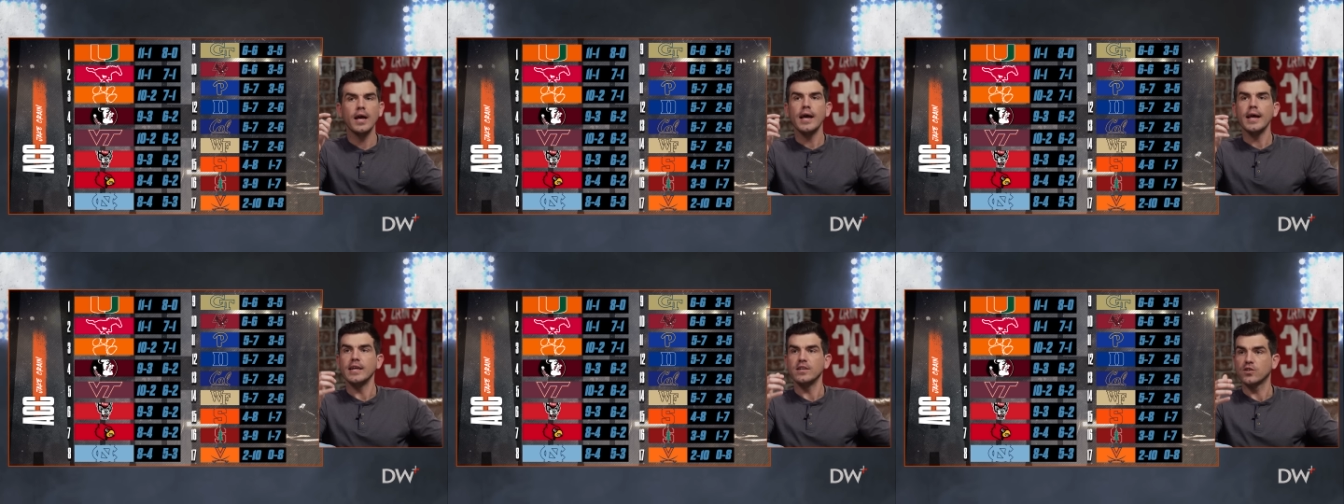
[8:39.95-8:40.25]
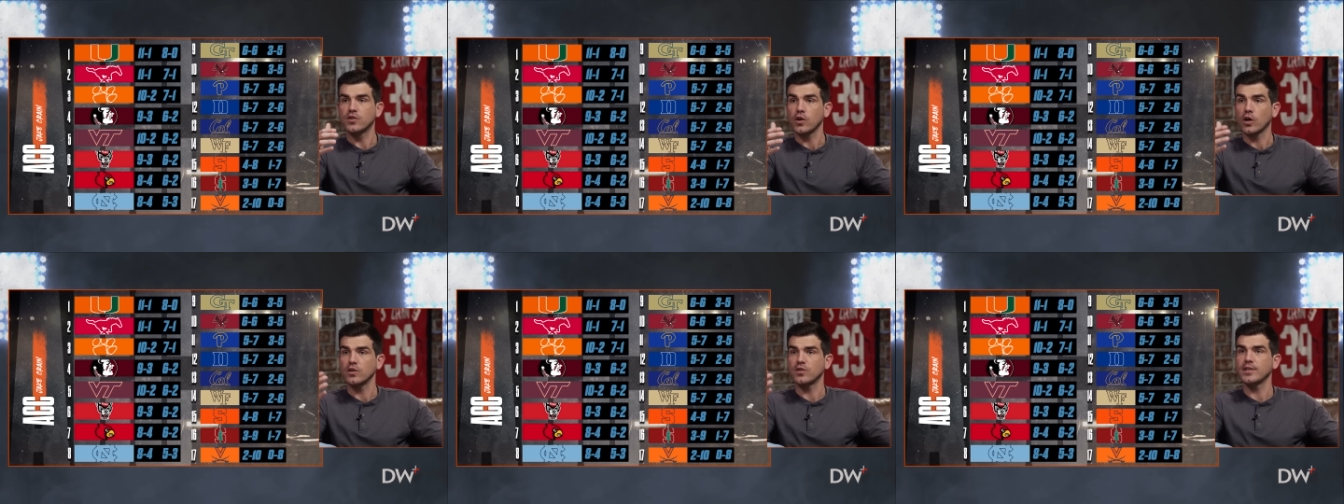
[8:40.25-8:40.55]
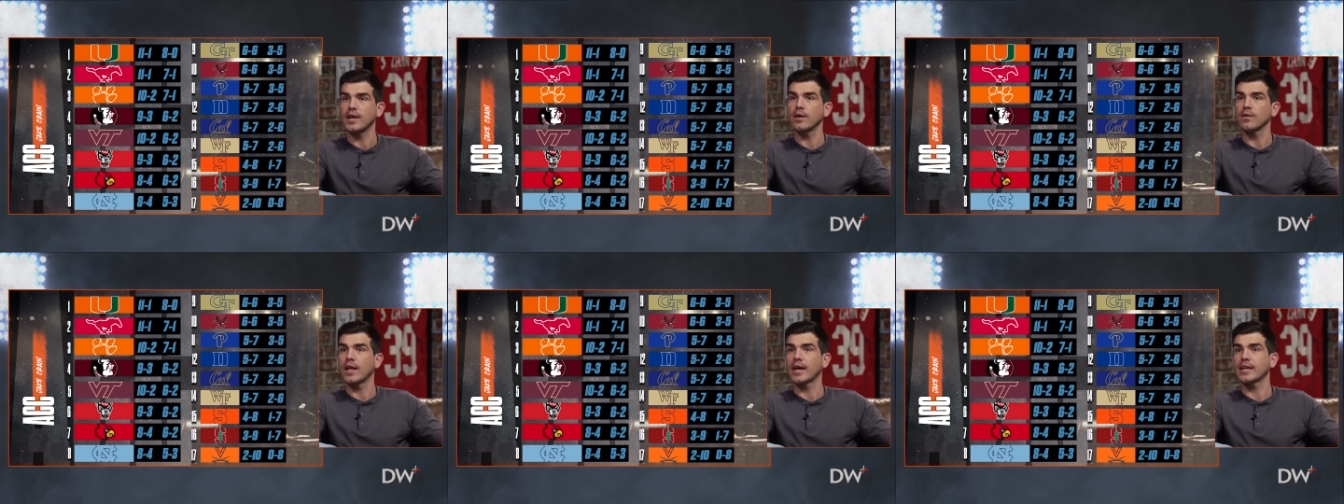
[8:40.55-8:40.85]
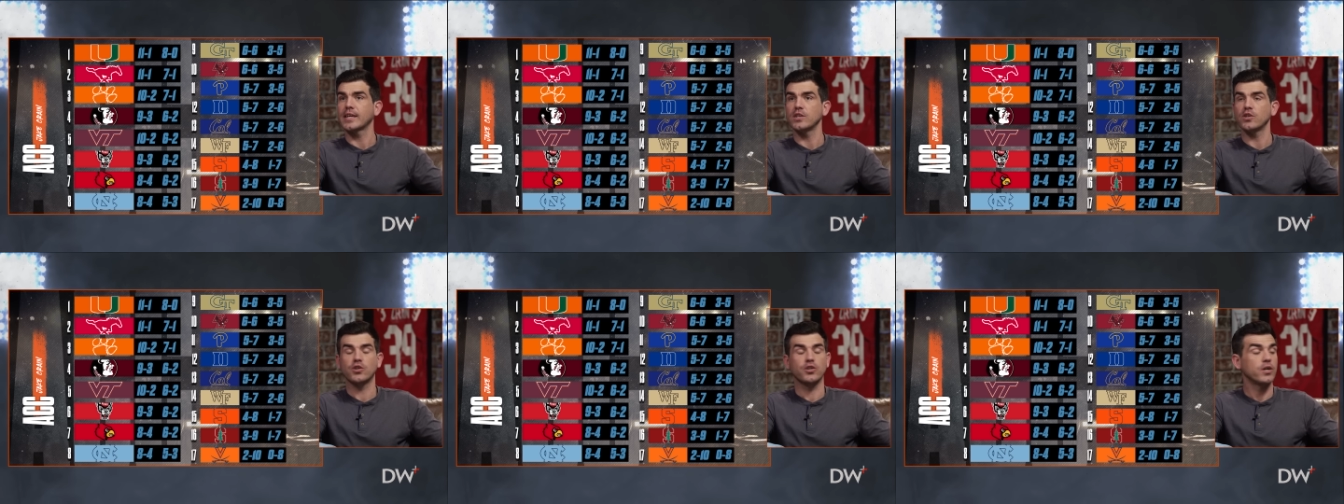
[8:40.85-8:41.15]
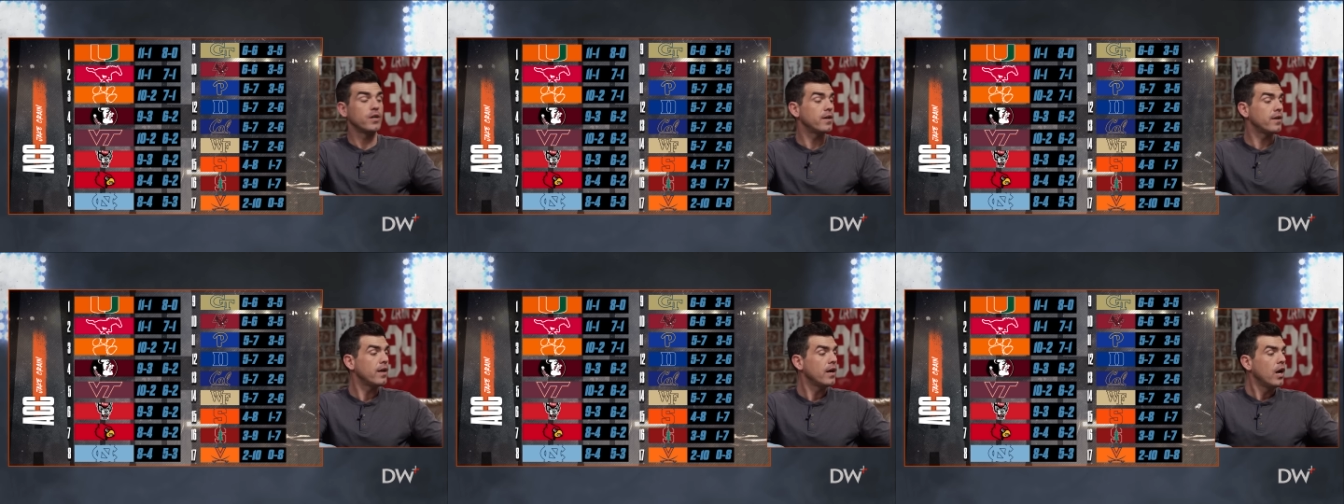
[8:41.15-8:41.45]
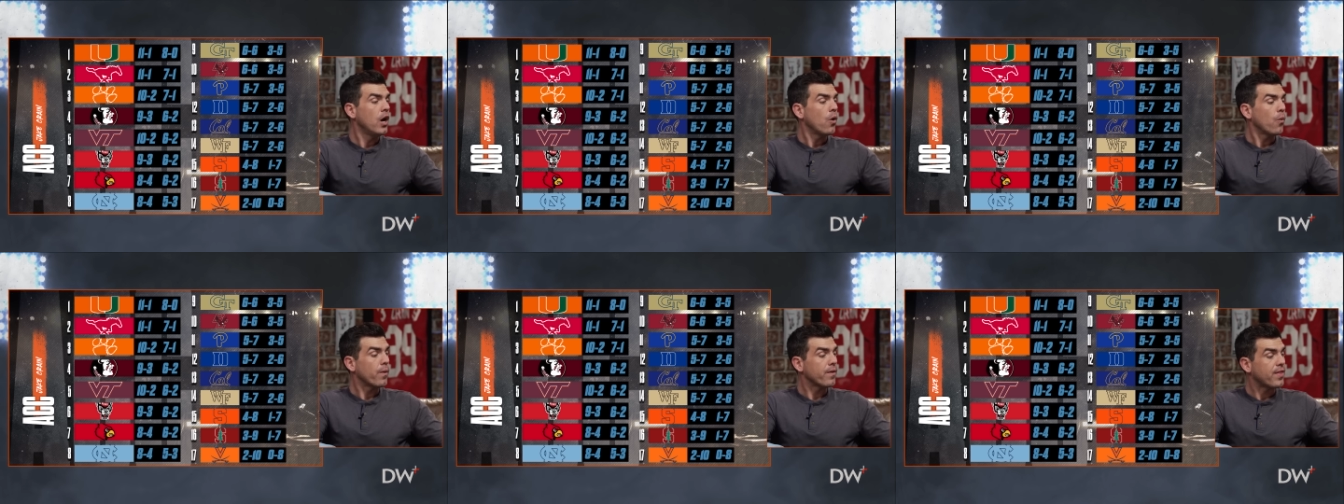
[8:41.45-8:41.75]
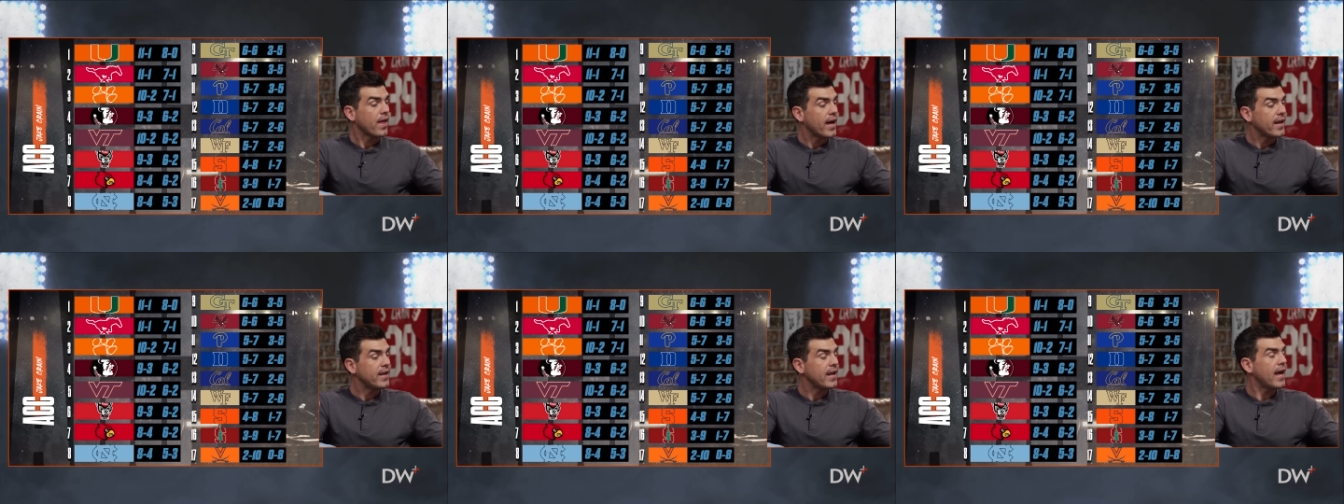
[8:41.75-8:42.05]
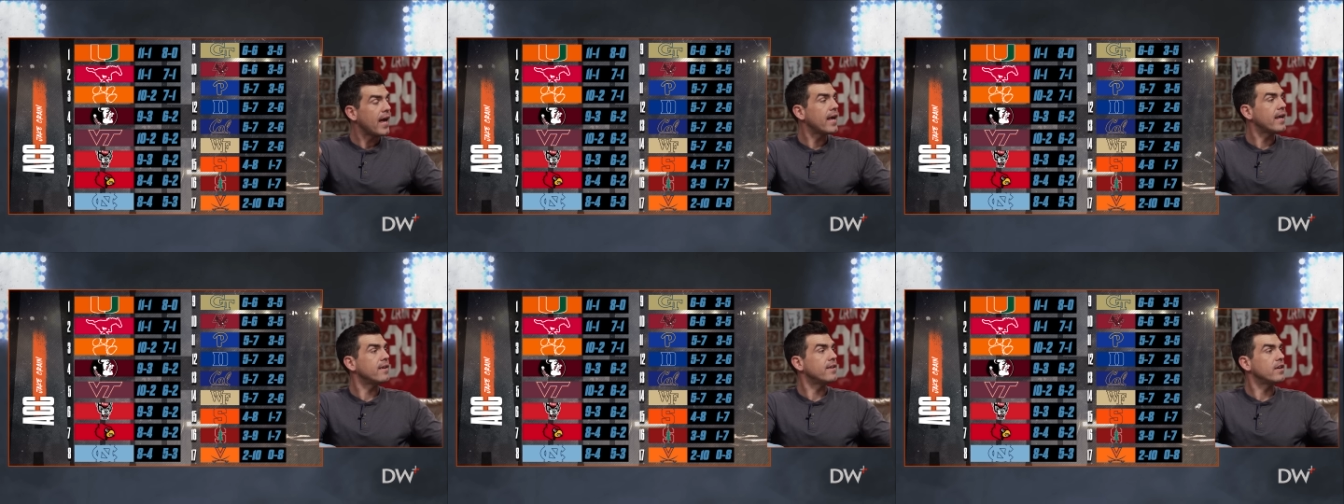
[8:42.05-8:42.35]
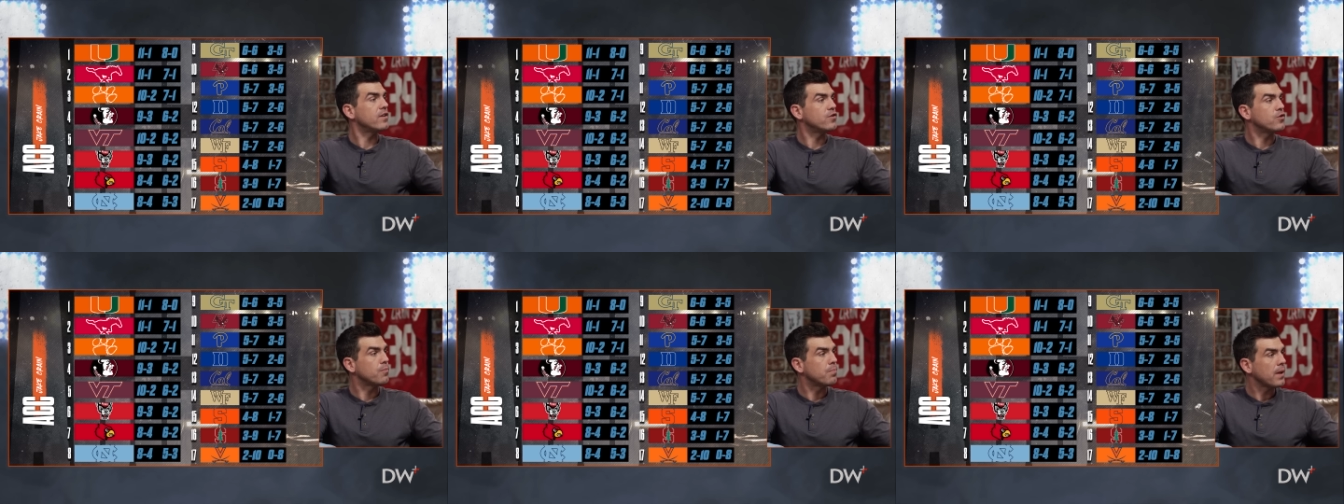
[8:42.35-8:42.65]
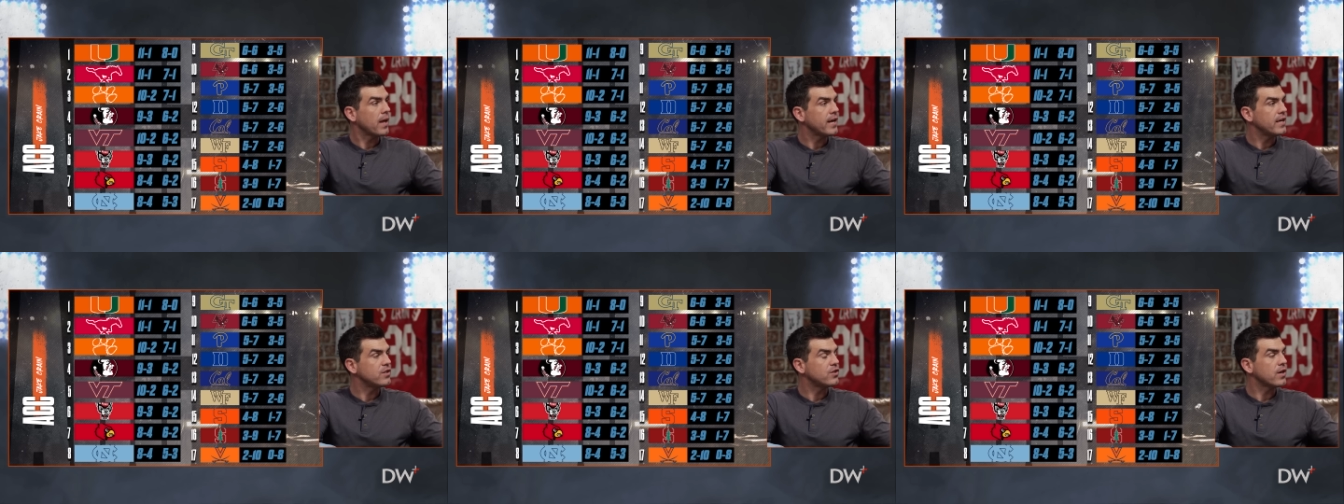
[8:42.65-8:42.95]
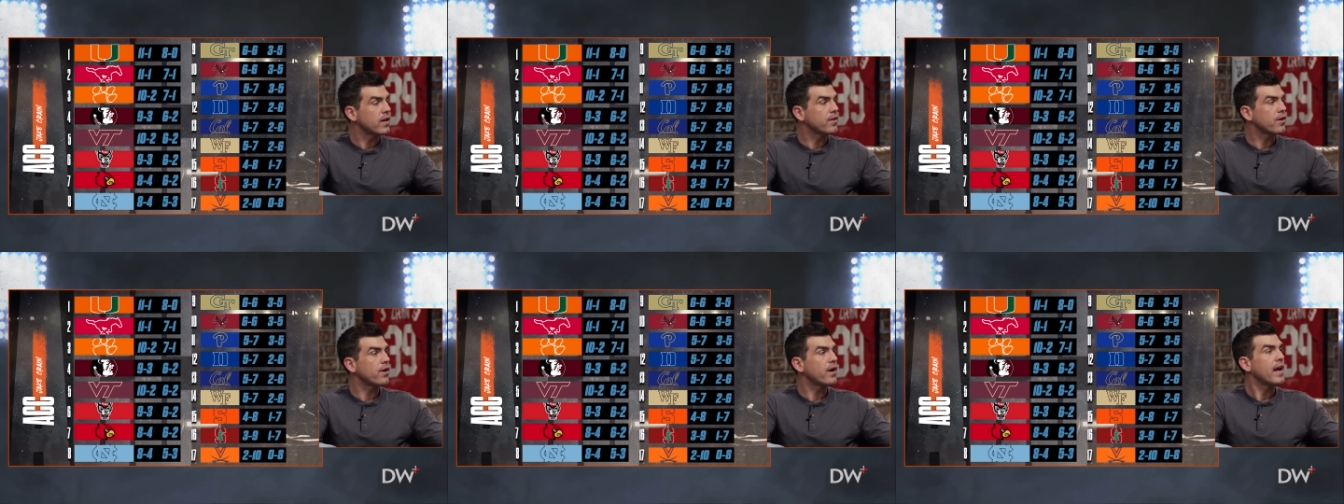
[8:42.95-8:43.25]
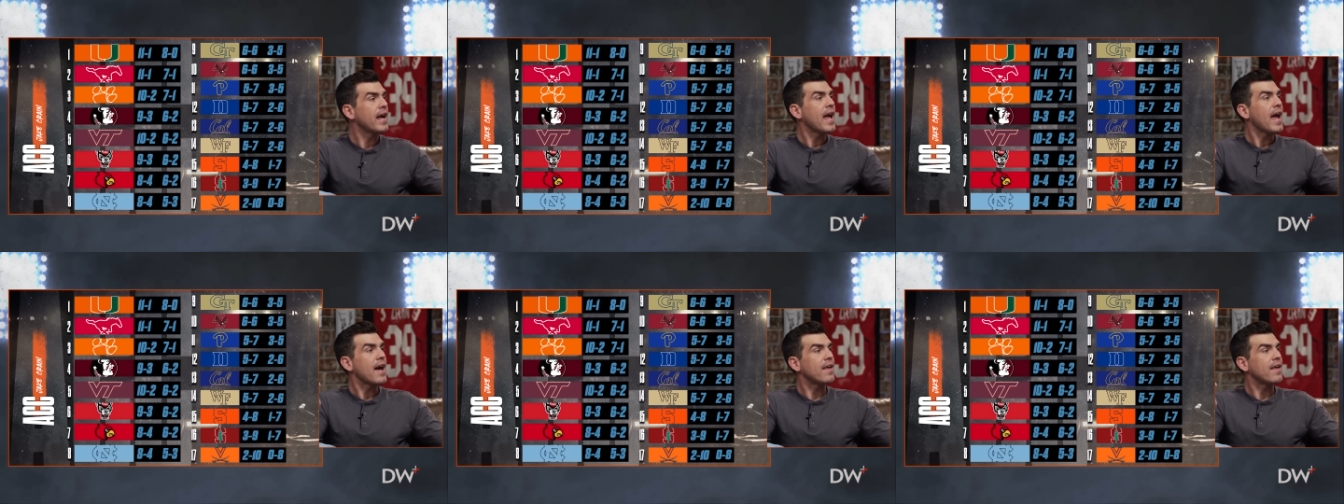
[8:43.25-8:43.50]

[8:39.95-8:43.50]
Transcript: it starts out like it should with head-to-head. Did you play each other?